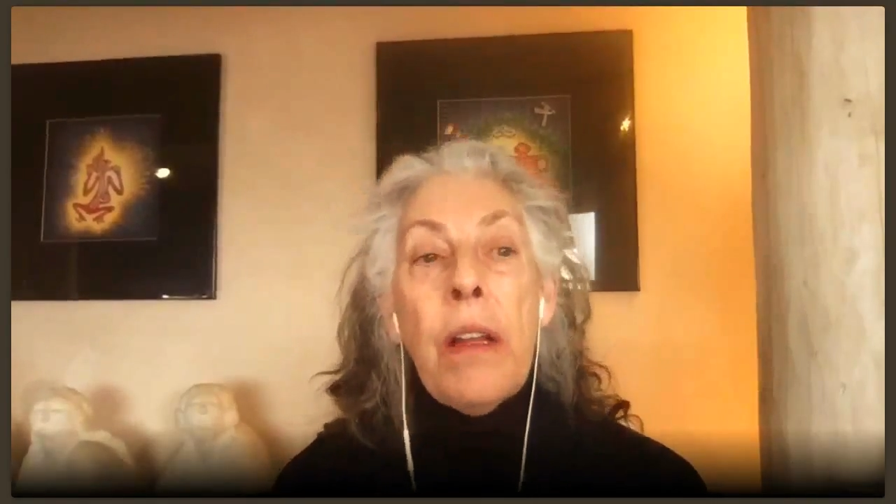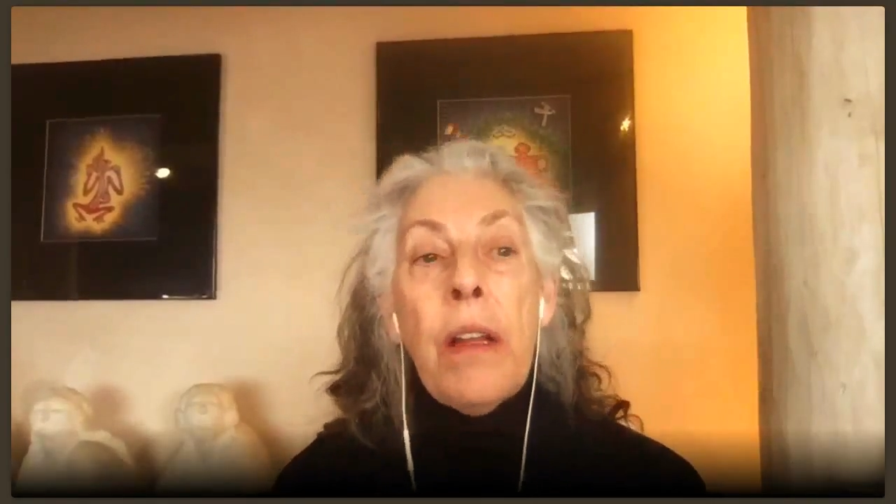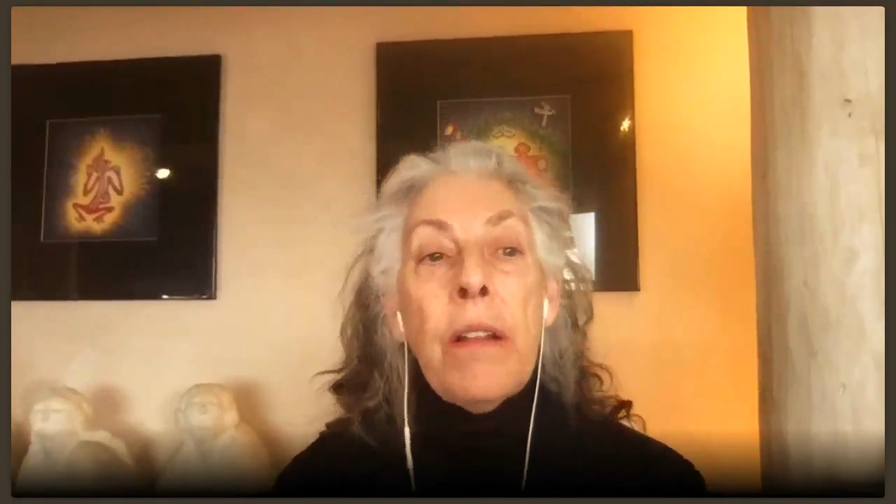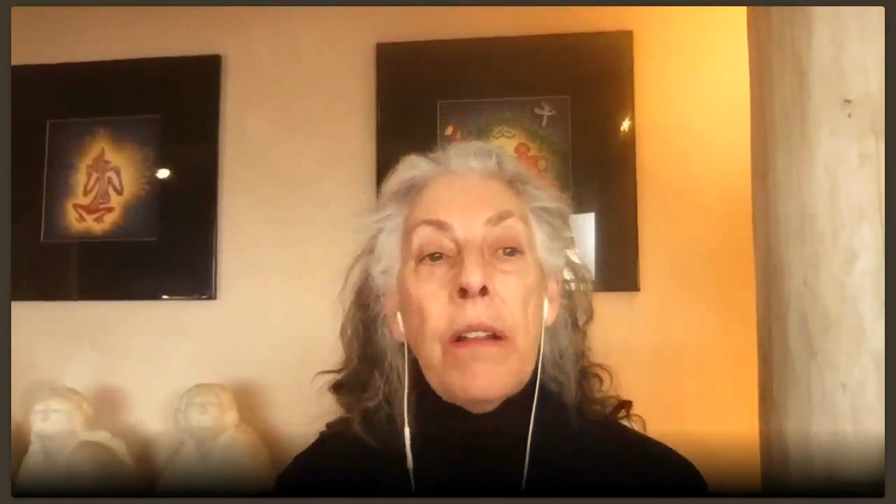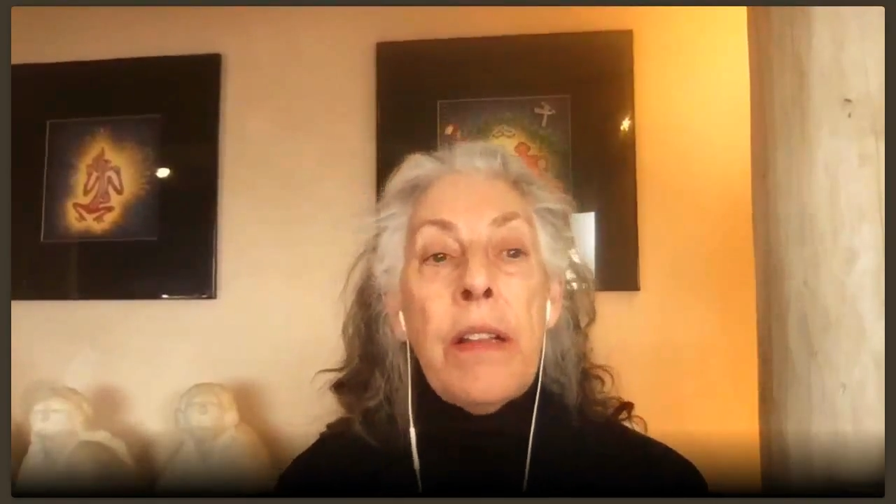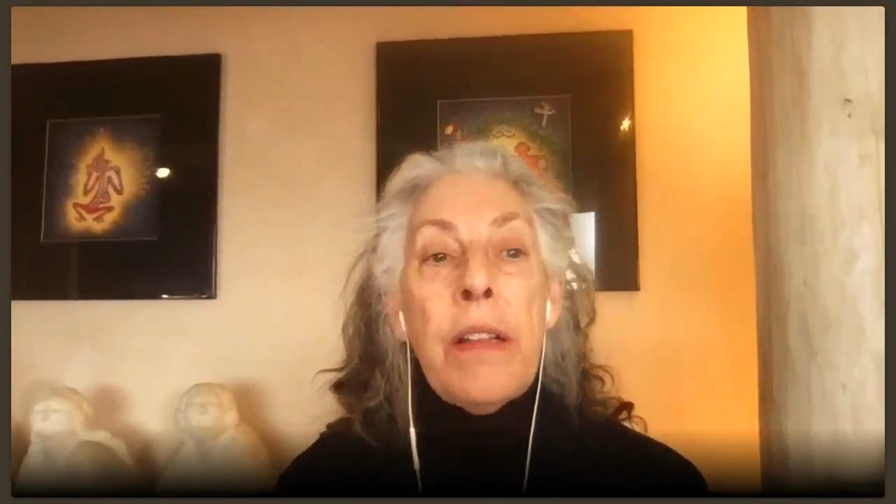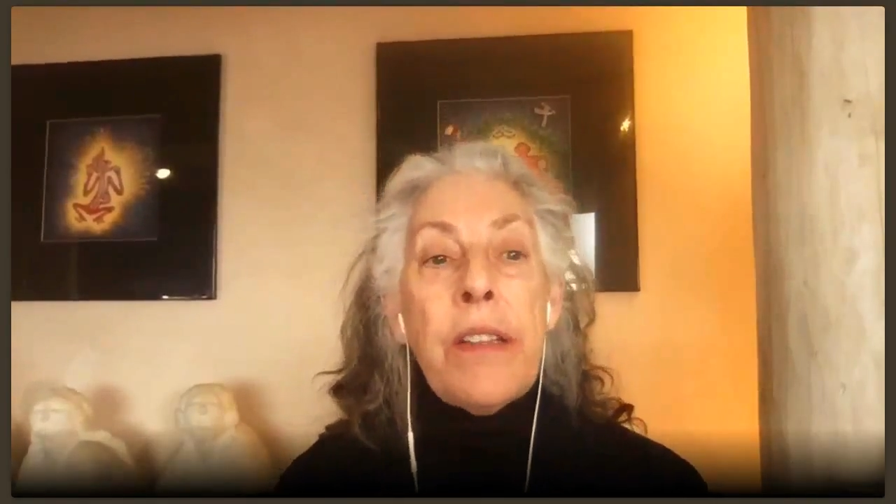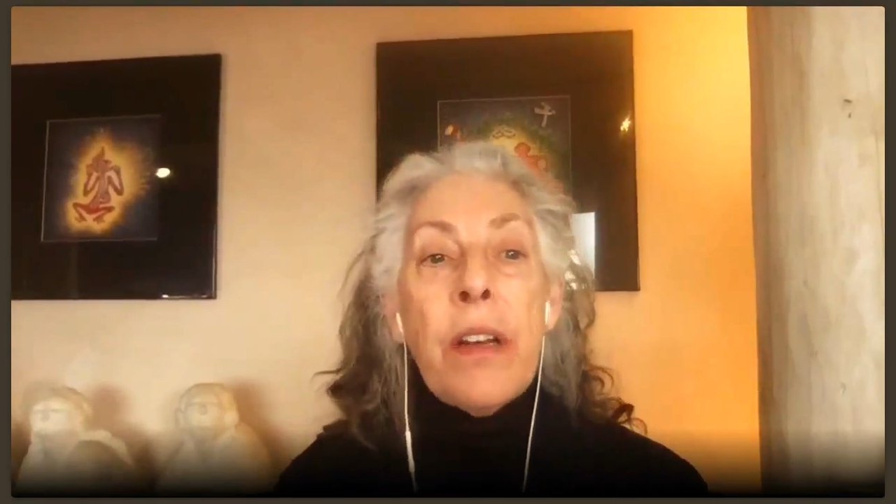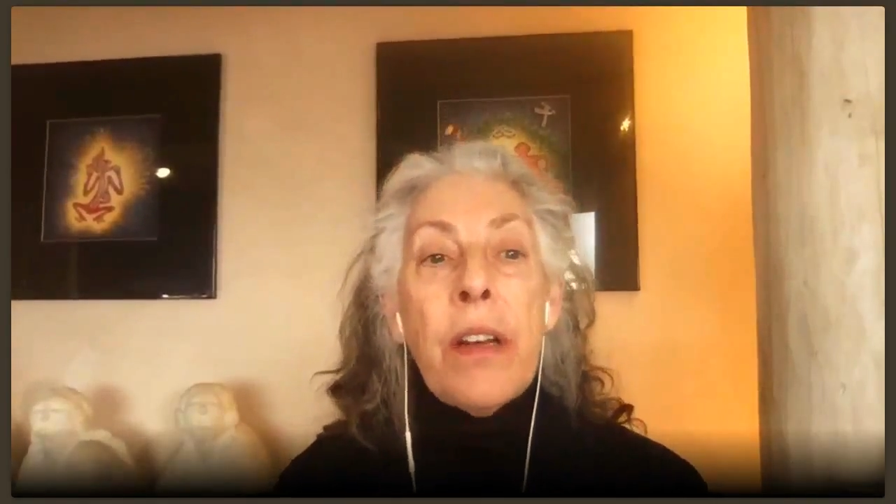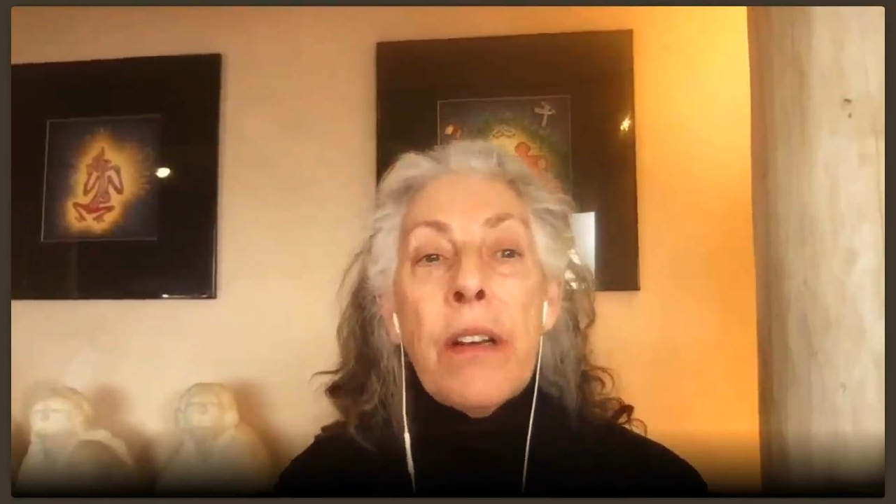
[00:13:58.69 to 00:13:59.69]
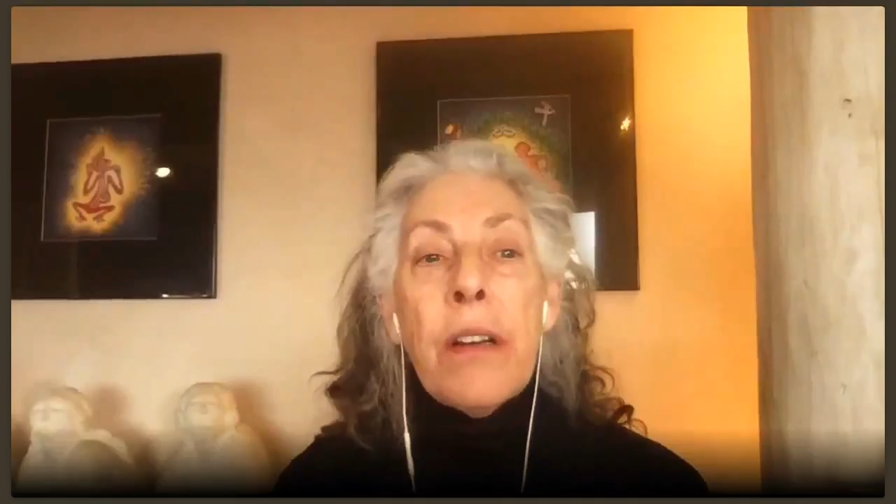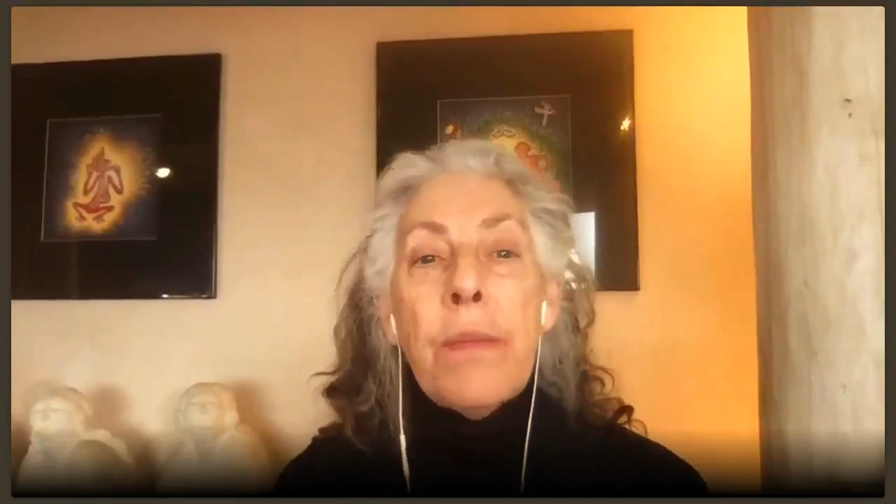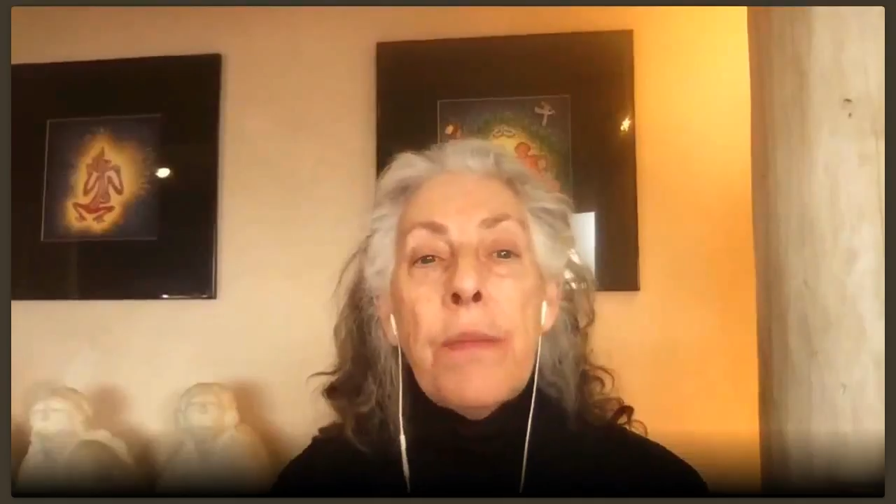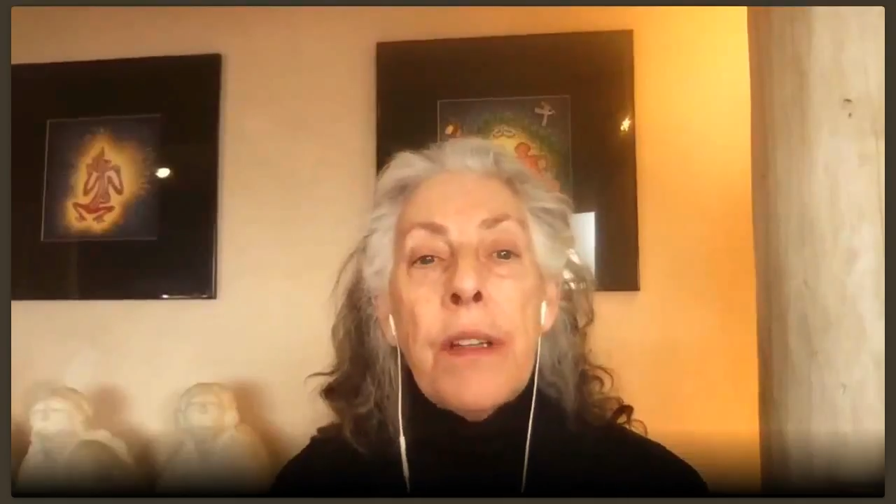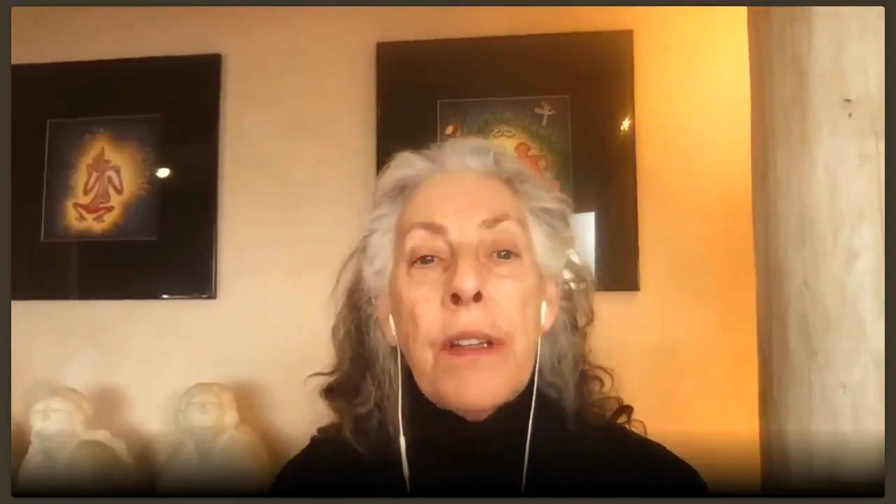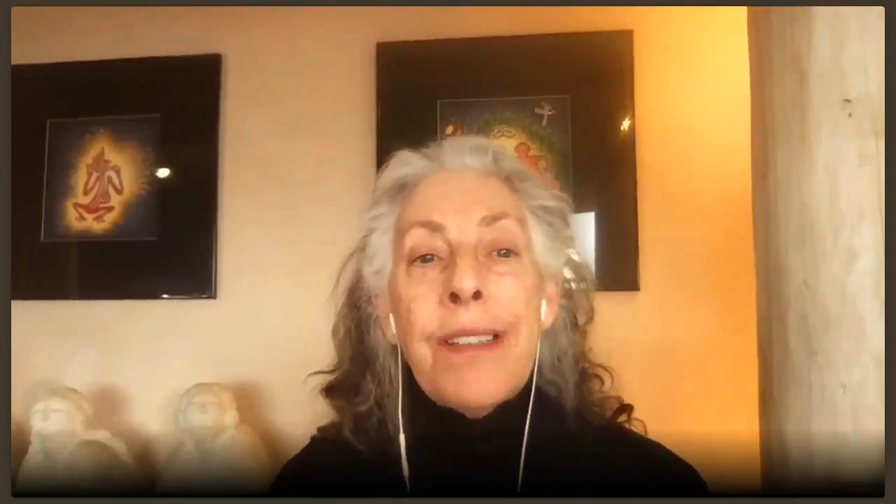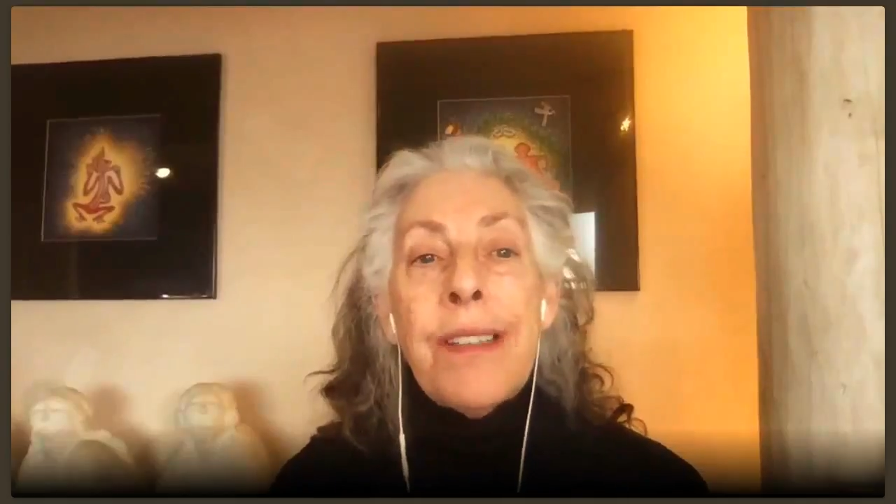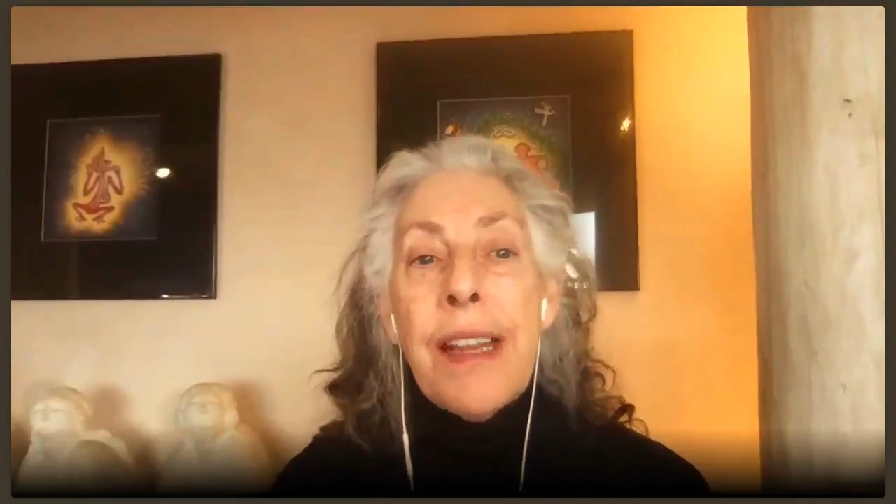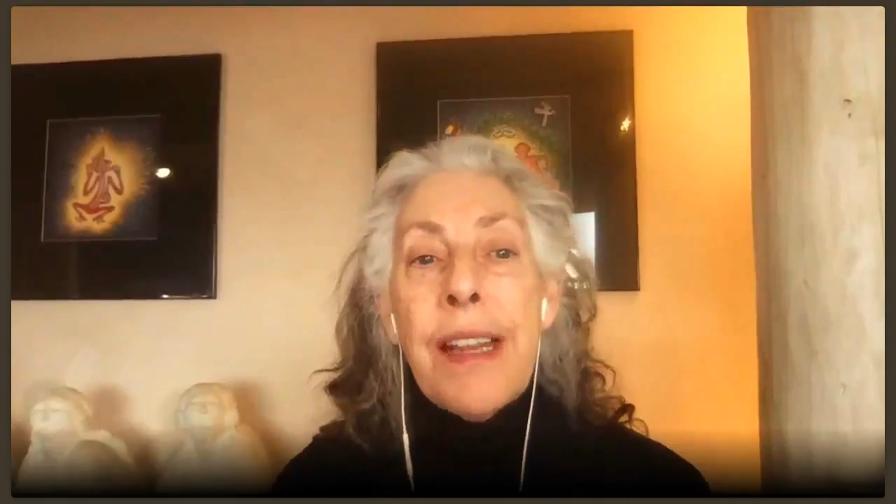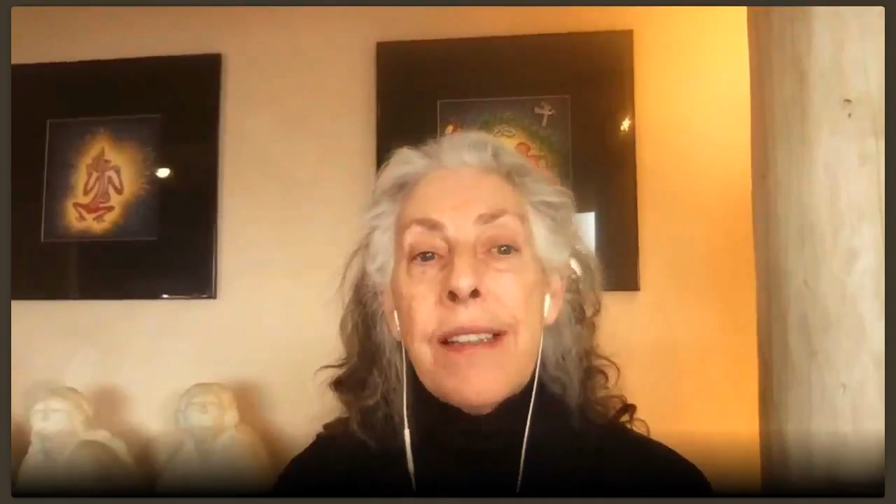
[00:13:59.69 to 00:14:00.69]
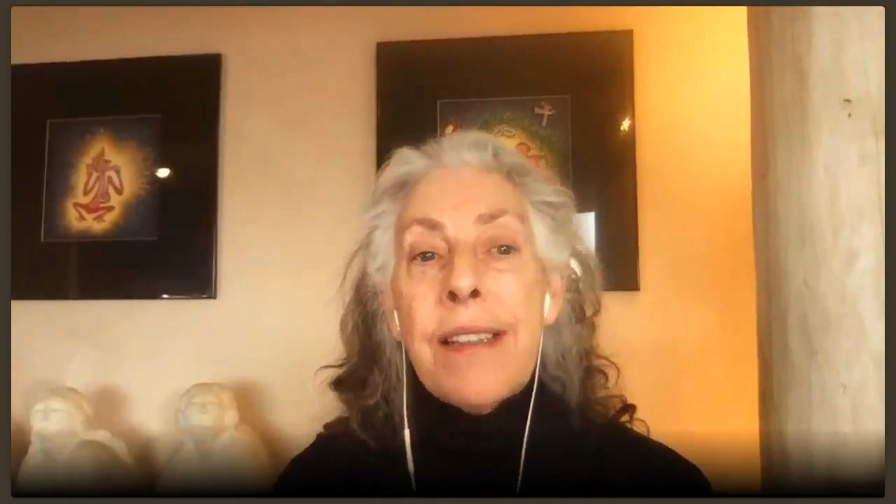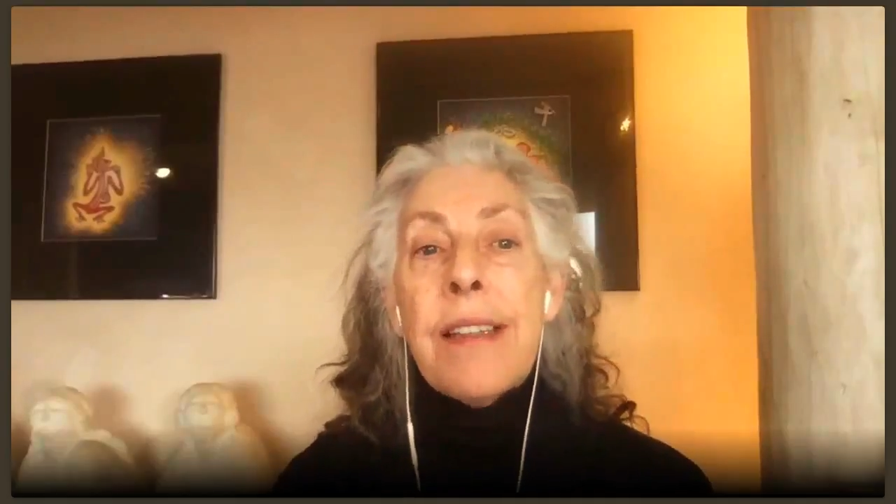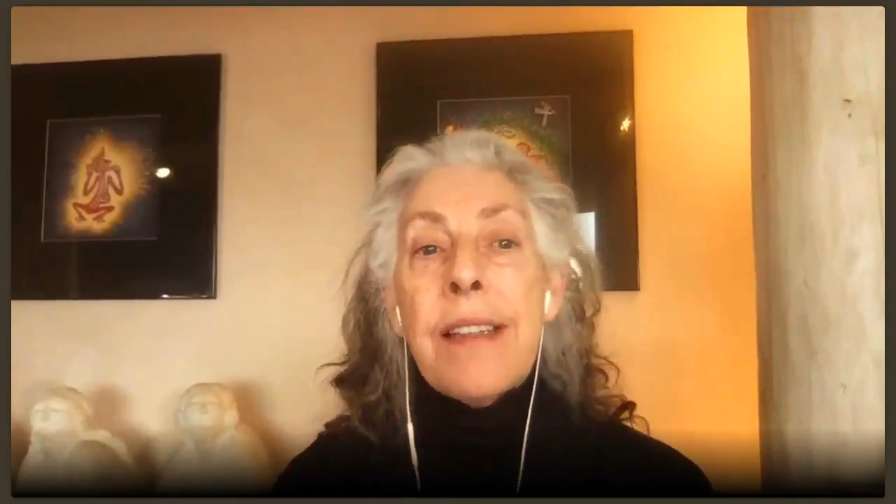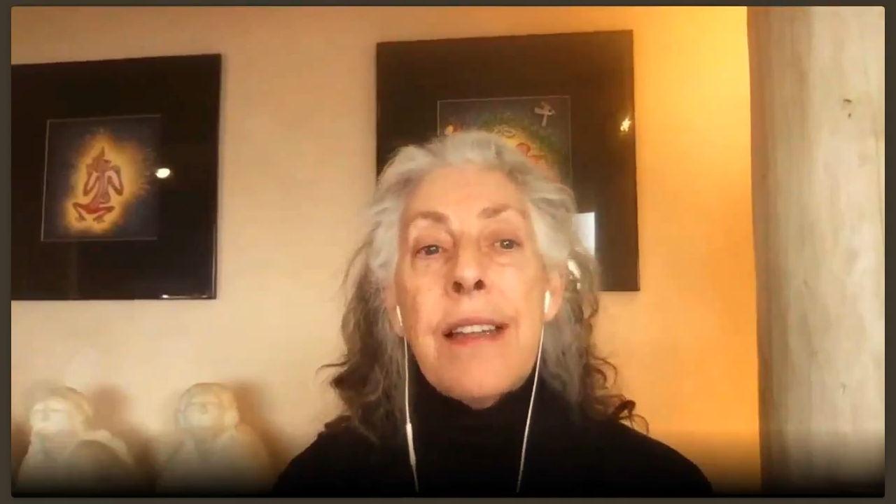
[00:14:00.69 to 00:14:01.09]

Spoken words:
These are senses